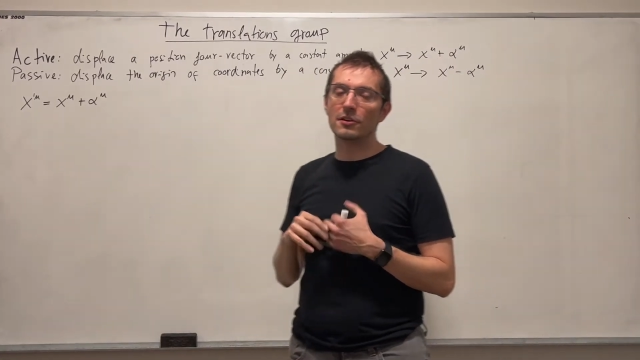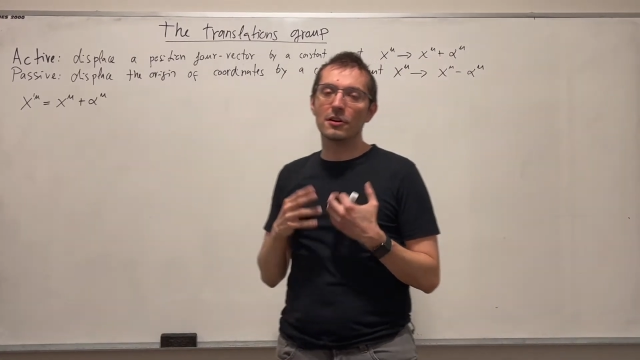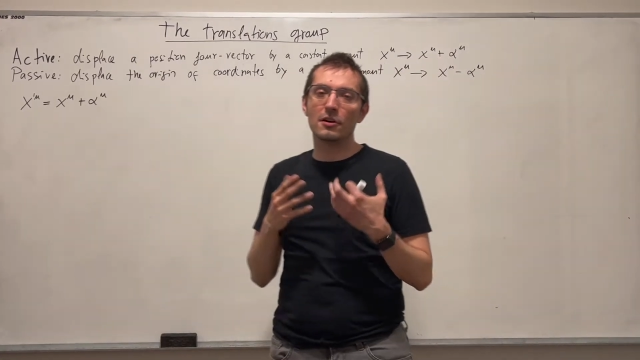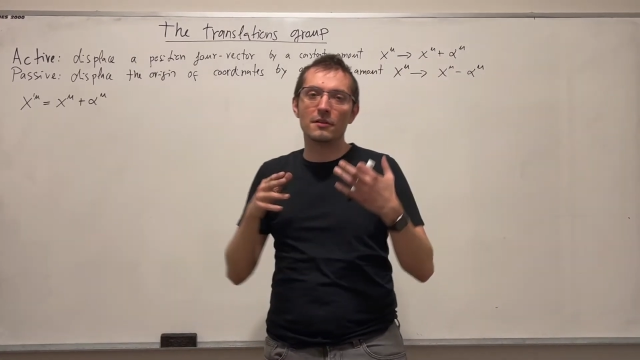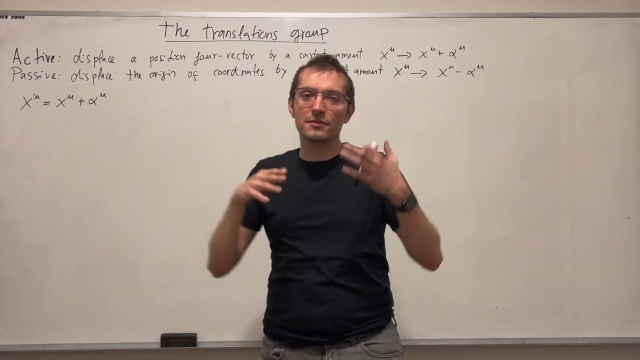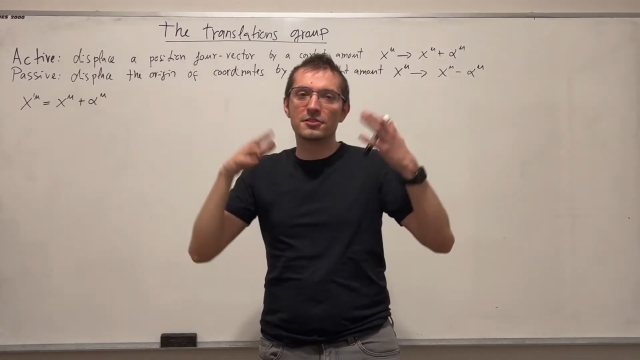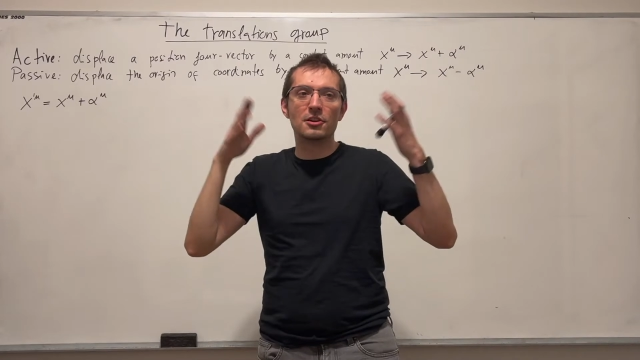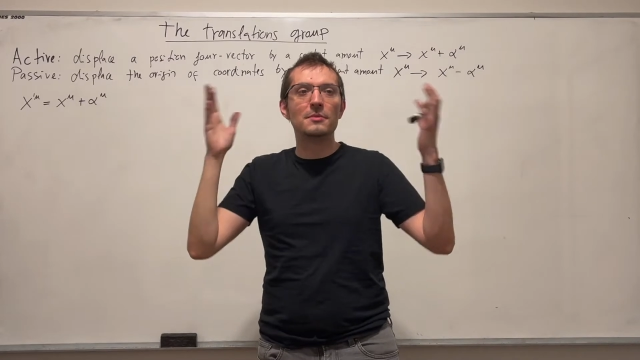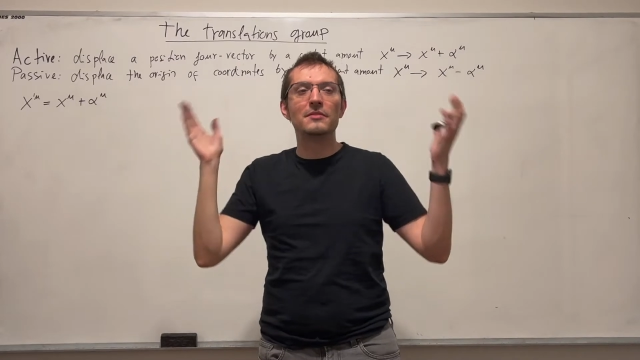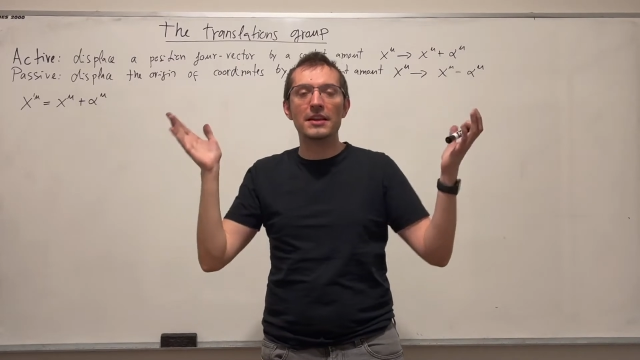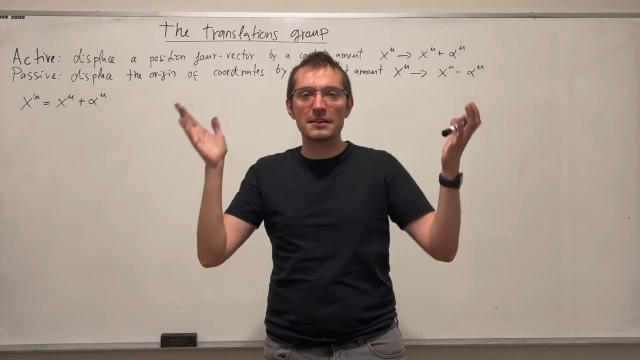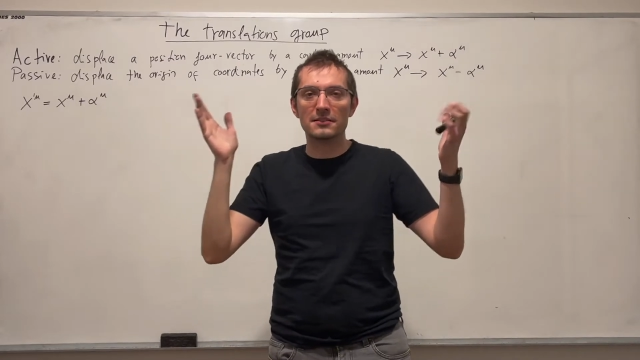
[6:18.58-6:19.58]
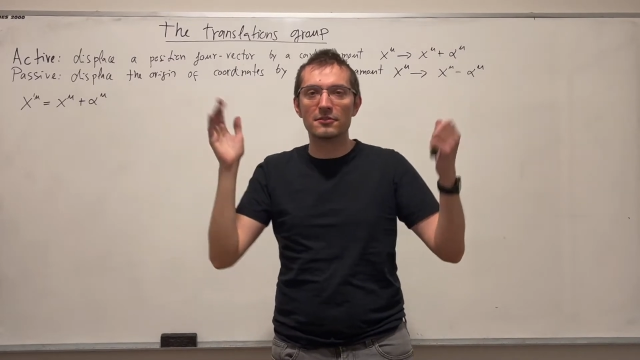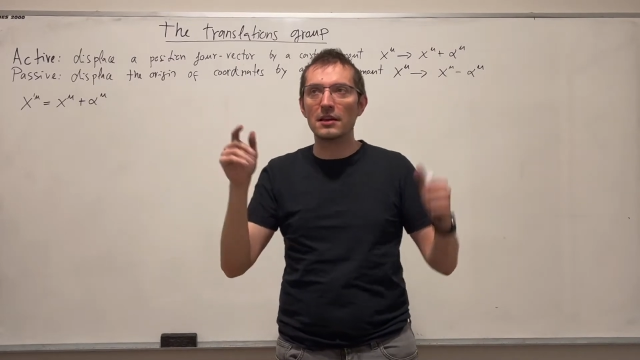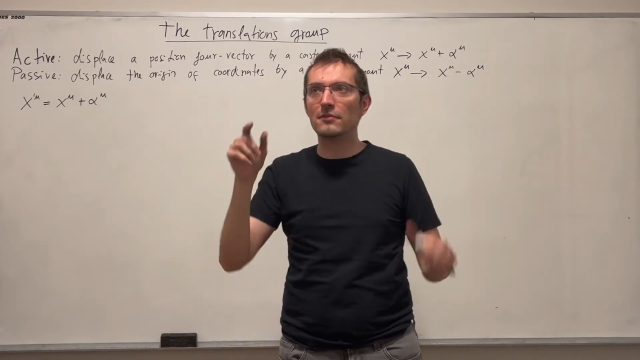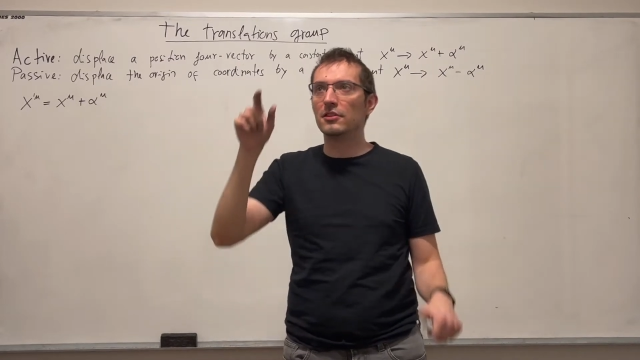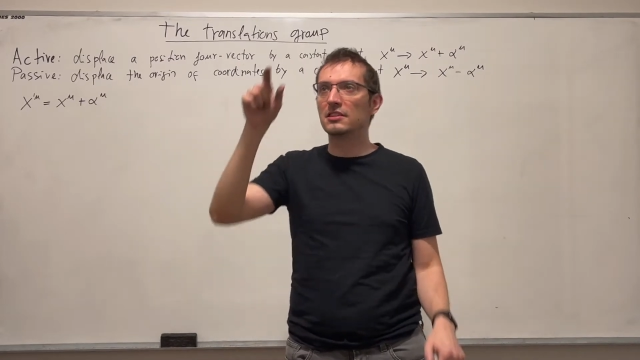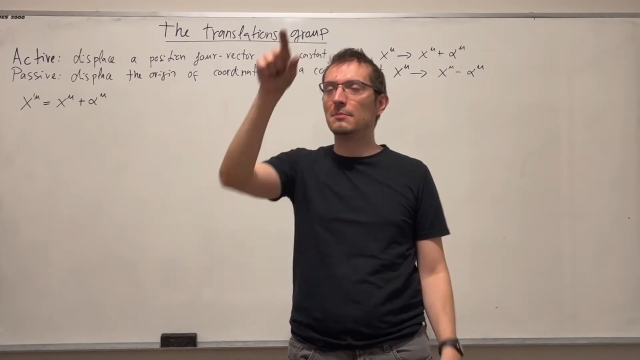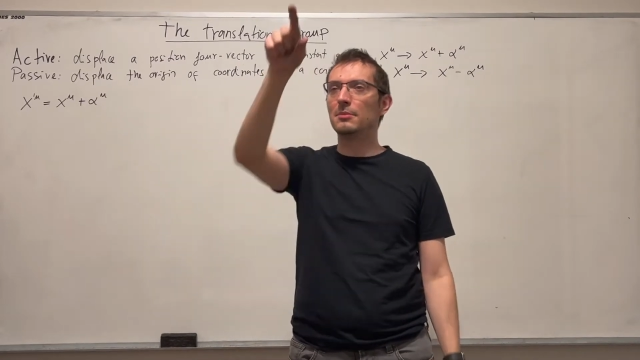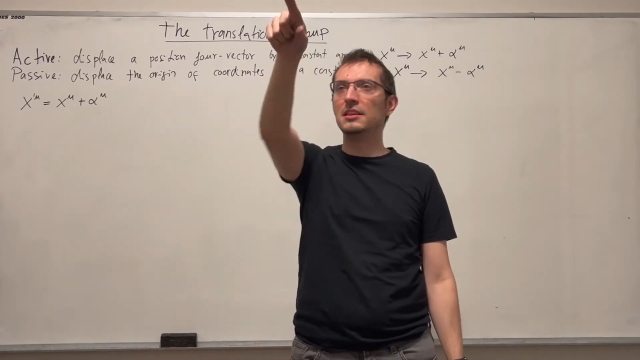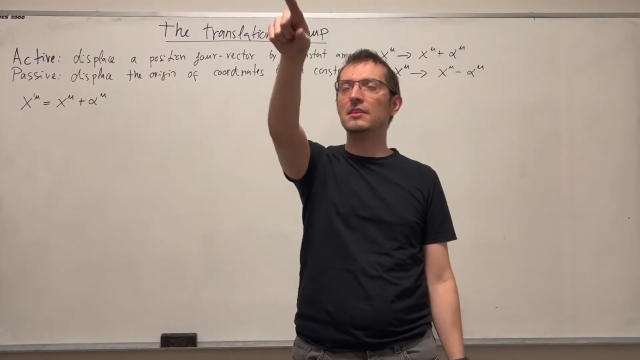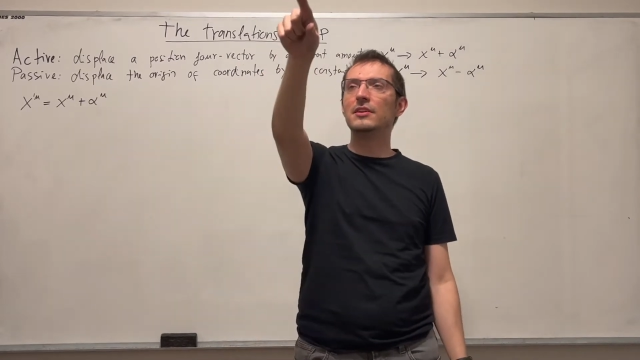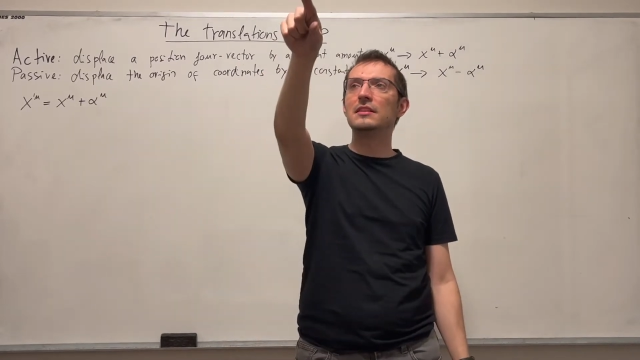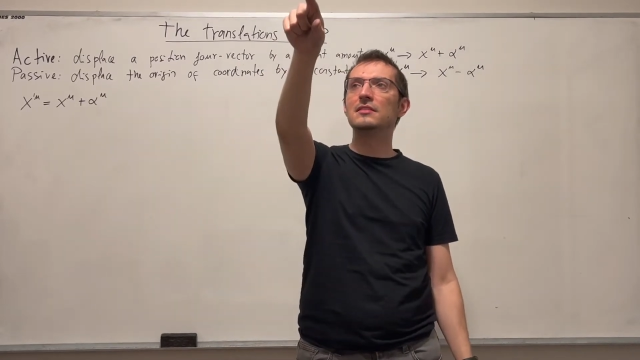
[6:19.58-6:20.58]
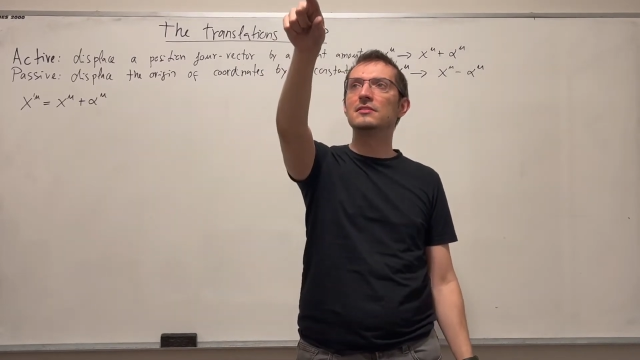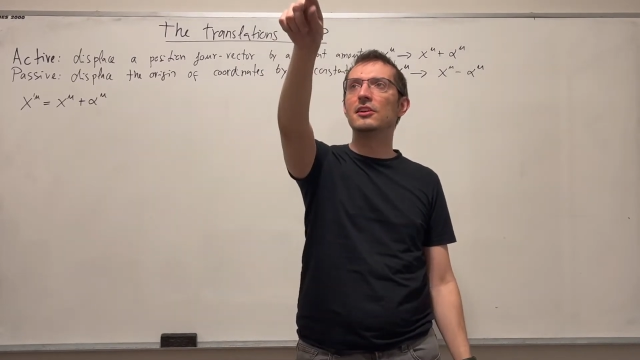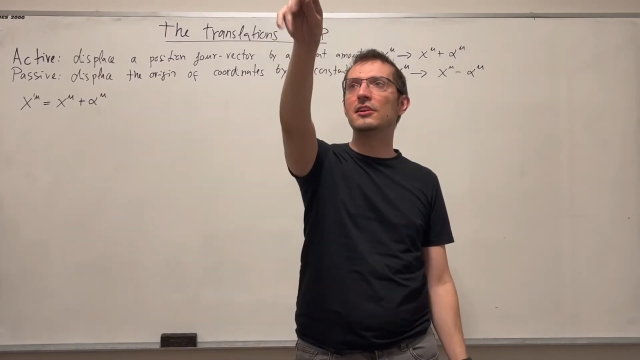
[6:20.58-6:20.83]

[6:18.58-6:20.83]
of some event, right? For example, the event is there,